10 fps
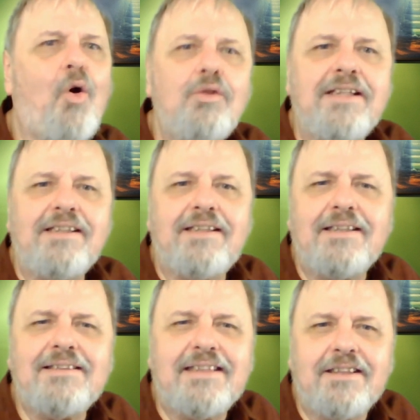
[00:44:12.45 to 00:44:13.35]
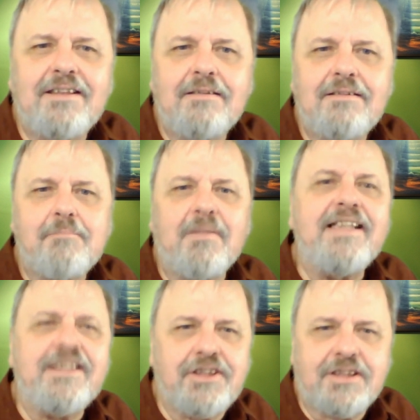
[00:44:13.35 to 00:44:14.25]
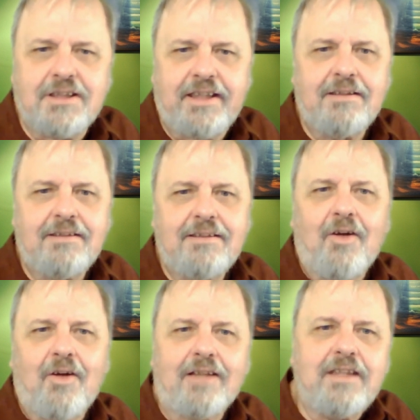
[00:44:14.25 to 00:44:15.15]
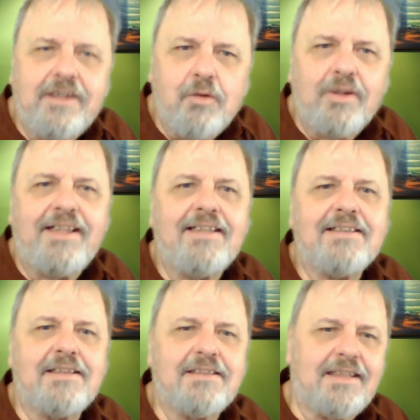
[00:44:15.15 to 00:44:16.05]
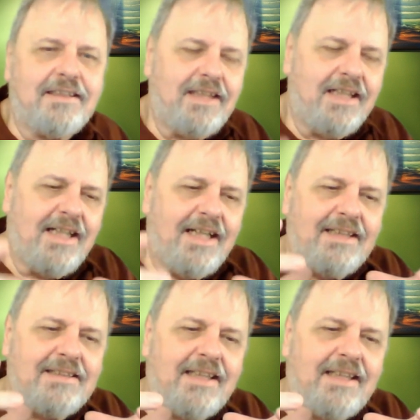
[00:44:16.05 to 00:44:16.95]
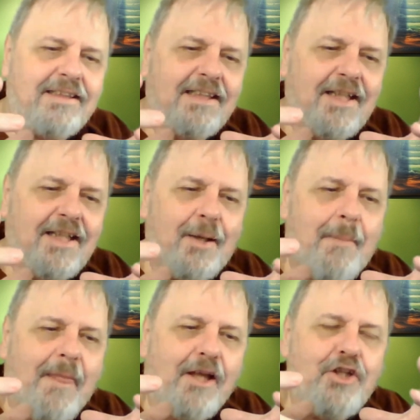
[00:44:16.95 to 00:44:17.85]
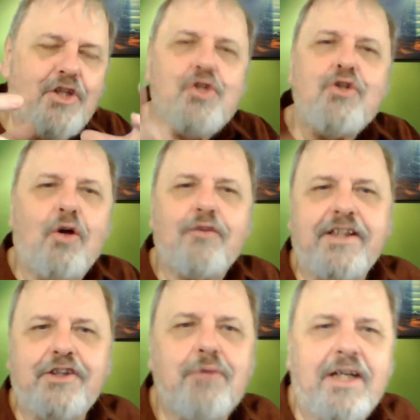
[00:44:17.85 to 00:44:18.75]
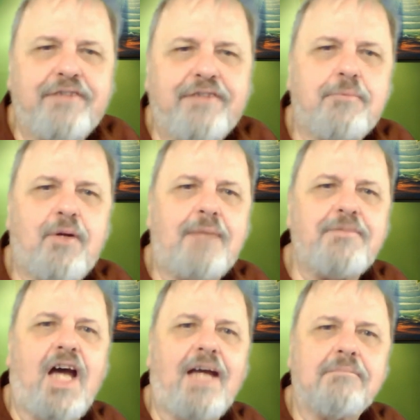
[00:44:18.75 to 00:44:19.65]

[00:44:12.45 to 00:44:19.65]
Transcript: holding things in maliciously. You know, I'll tell you what it is is that is that you don't think you're ready for prime